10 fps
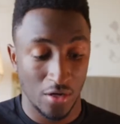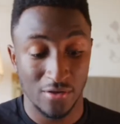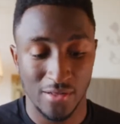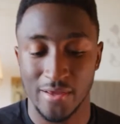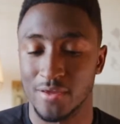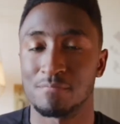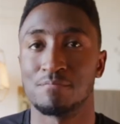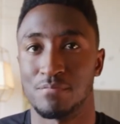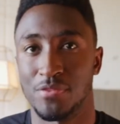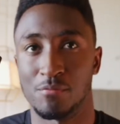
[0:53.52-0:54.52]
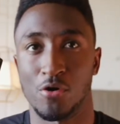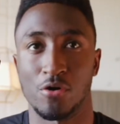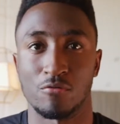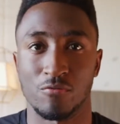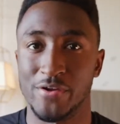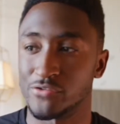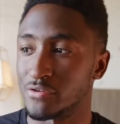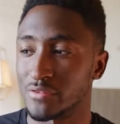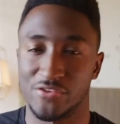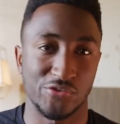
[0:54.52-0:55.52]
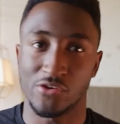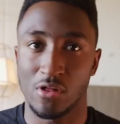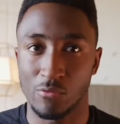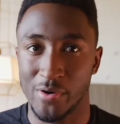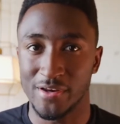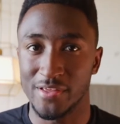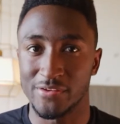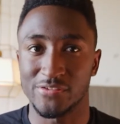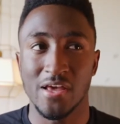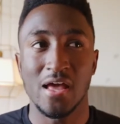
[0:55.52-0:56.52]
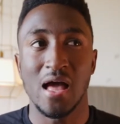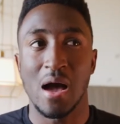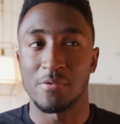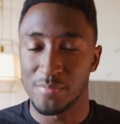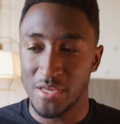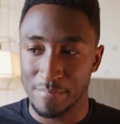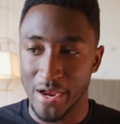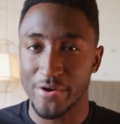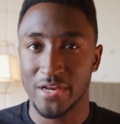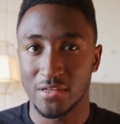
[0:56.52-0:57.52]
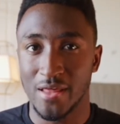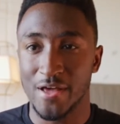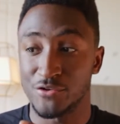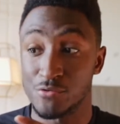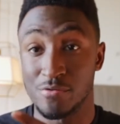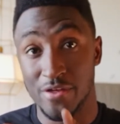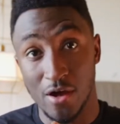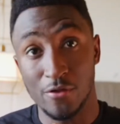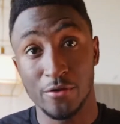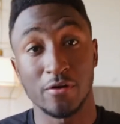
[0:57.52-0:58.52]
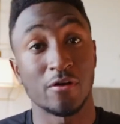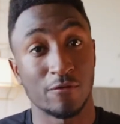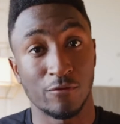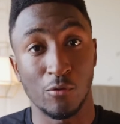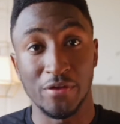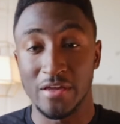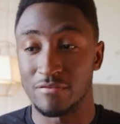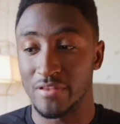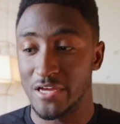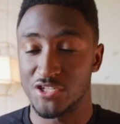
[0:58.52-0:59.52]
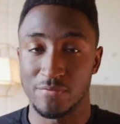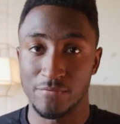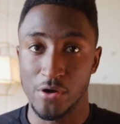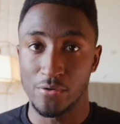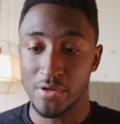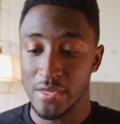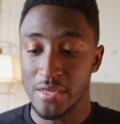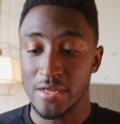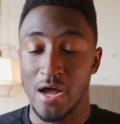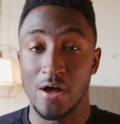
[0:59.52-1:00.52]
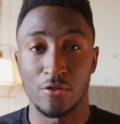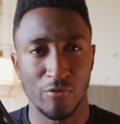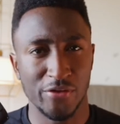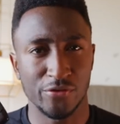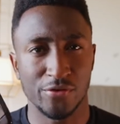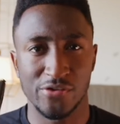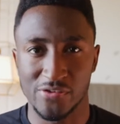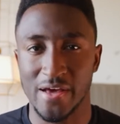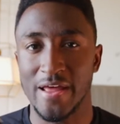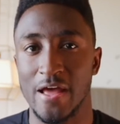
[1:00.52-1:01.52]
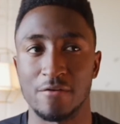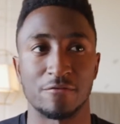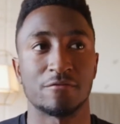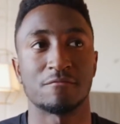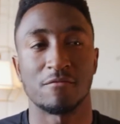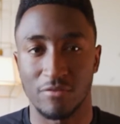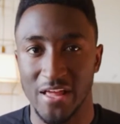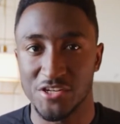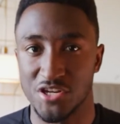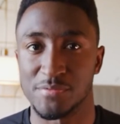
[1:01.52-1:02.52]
unlike the Moto Razr, let's just call it what it is. I'm gonna be comparing it a lot to the other folding flagship phone. The Razr does not have flagship